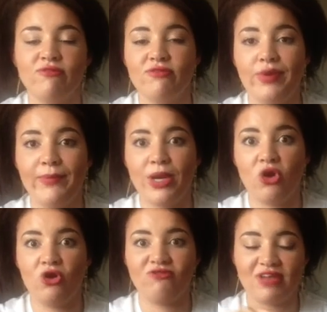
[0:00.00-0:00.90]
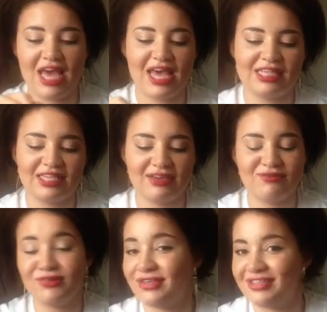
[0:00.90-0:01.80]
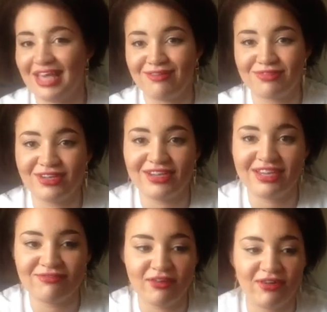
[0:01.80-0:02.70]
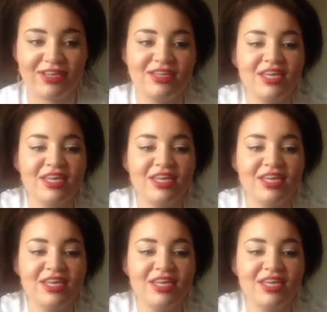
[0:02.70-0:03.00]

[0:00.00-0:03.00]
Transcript: rip it off, and it was absolutely fine.